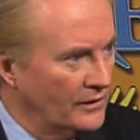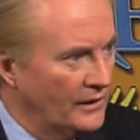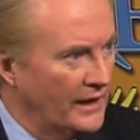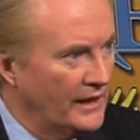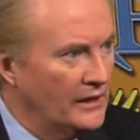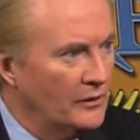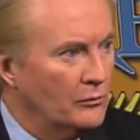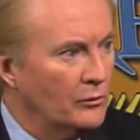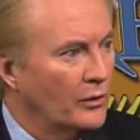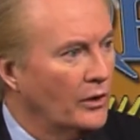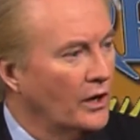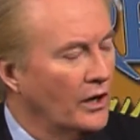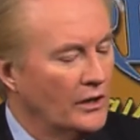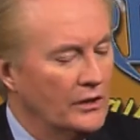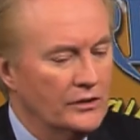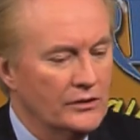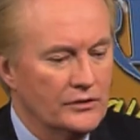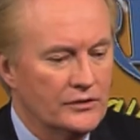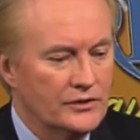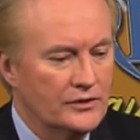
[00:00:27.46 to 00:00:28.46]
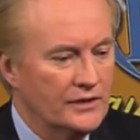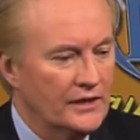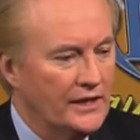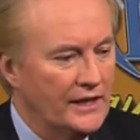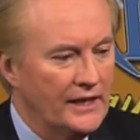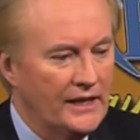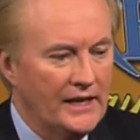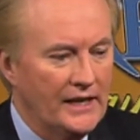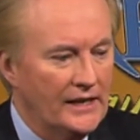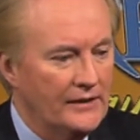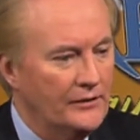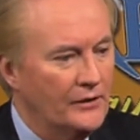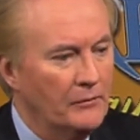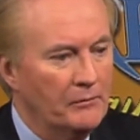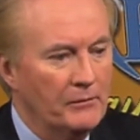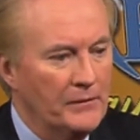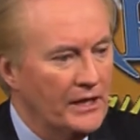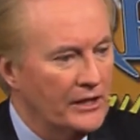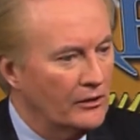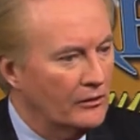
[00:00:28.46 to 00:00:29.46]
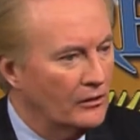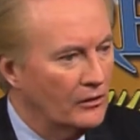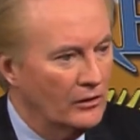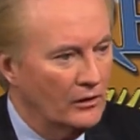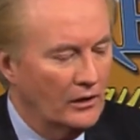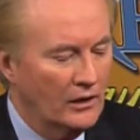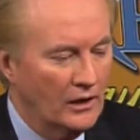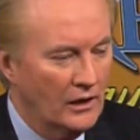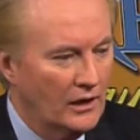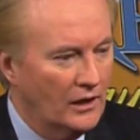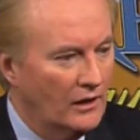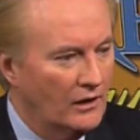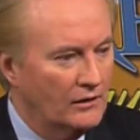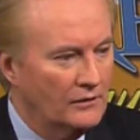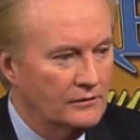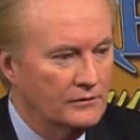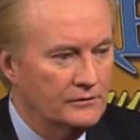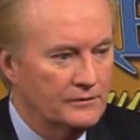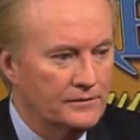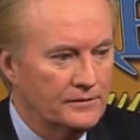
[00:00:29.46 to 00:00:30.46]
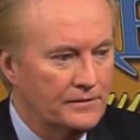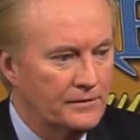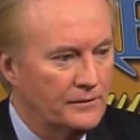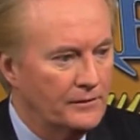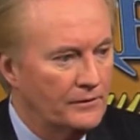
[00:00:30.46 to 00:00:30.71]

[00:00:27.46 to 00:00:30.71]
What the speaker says: And it was in the middle of